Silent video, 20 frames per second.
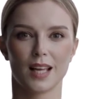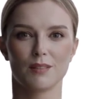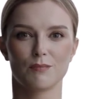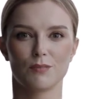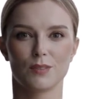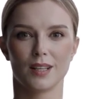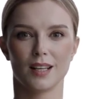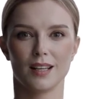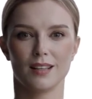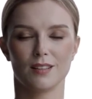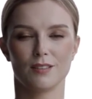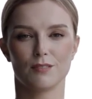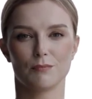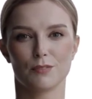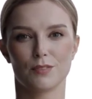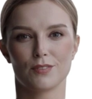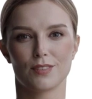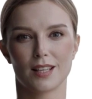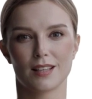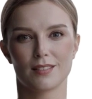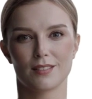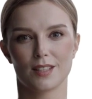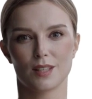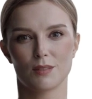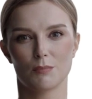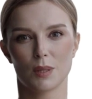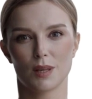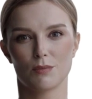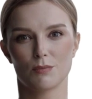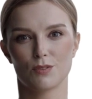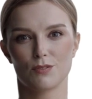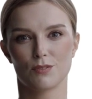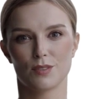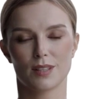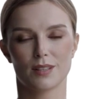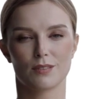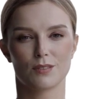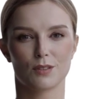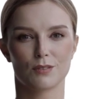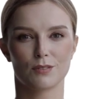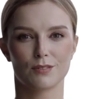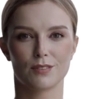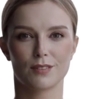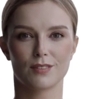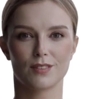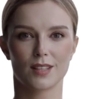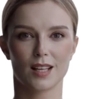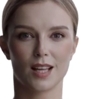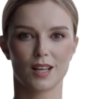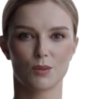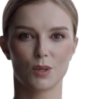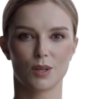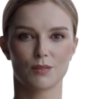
advocating for setting a boundary and those that allow